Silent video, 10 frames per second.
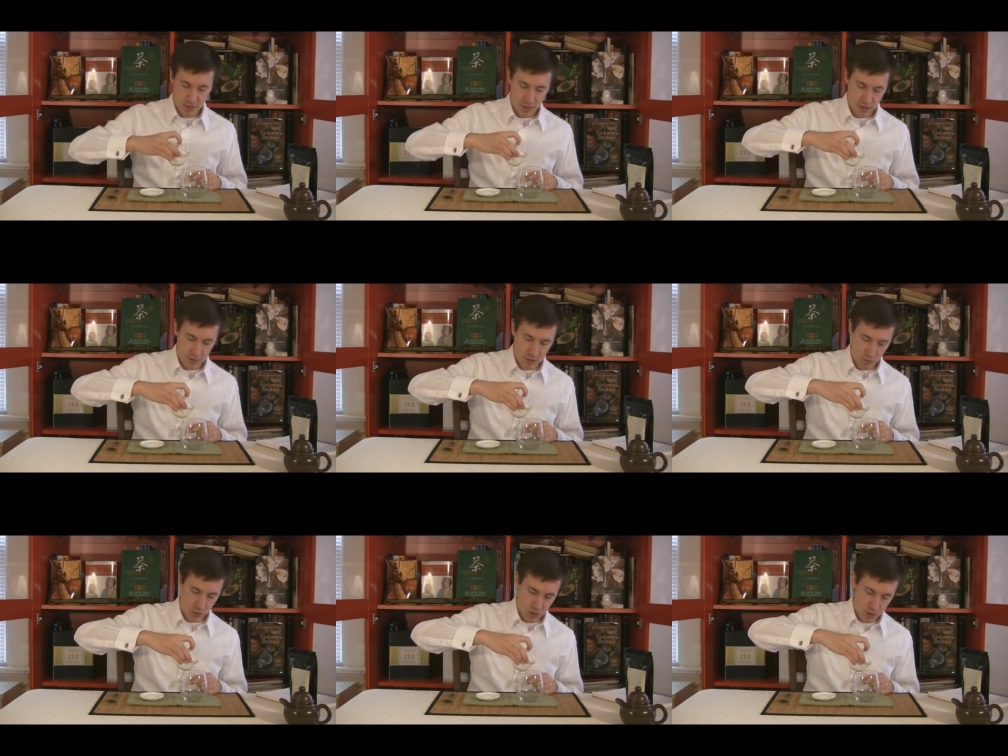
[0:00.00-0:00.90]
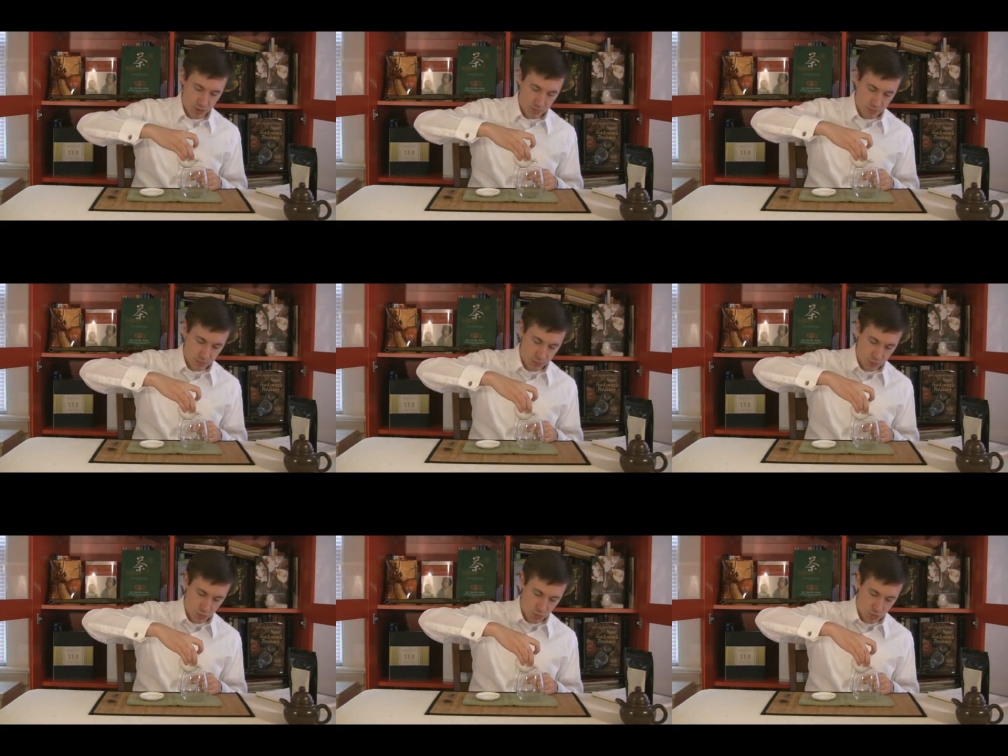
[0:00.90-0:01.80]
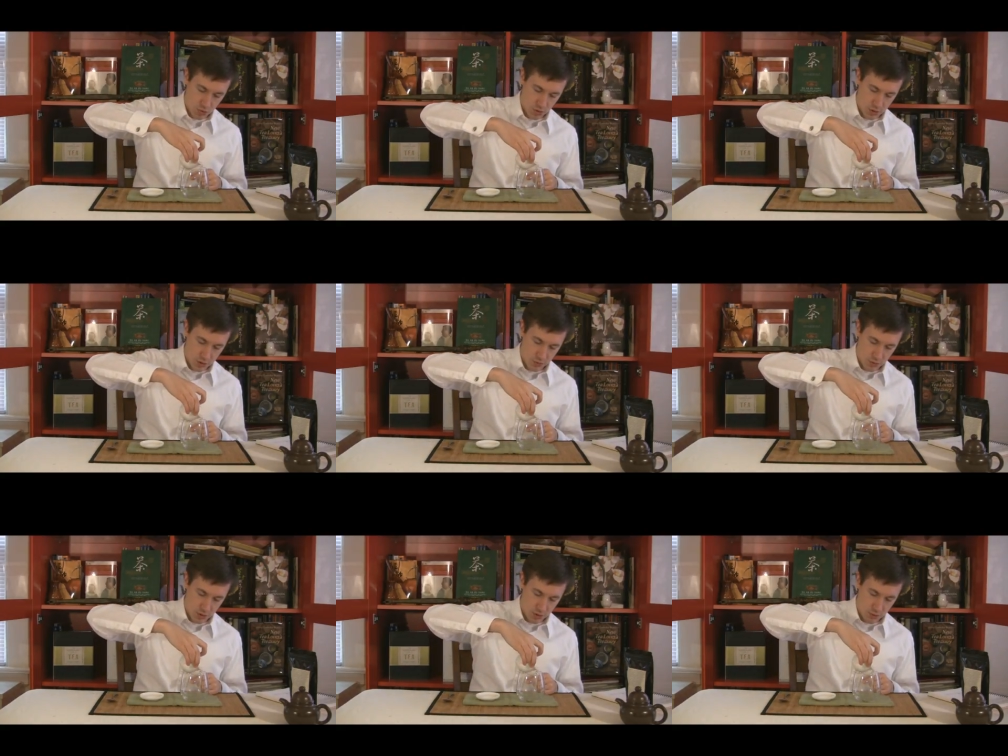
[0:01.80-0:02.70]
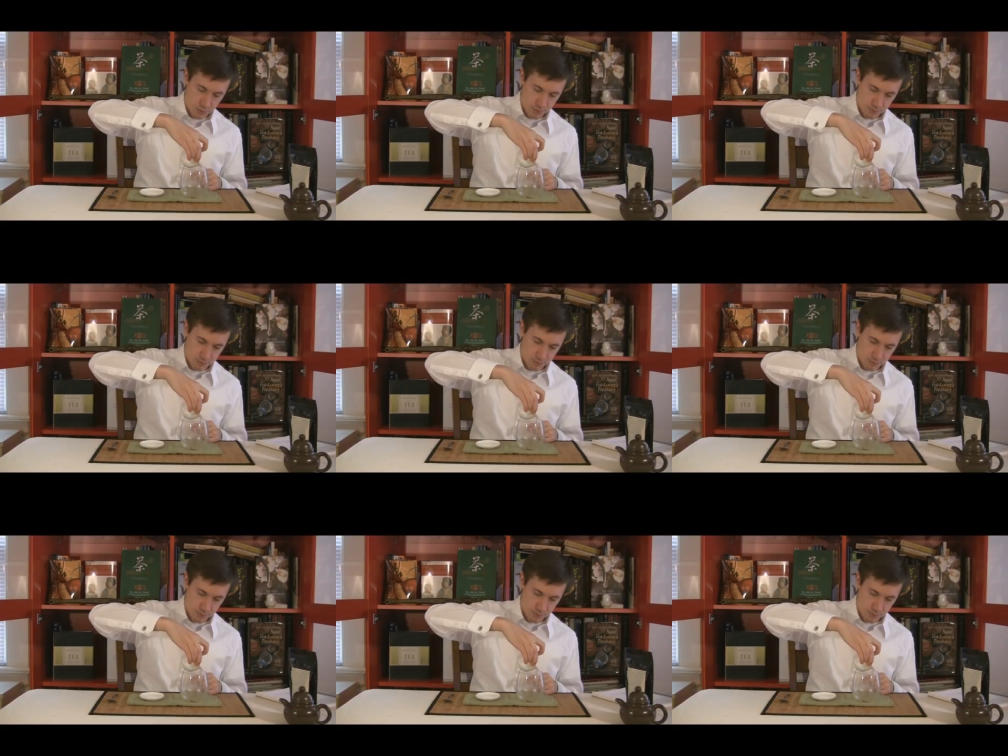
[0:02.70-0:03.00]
And then we pour. Here we go.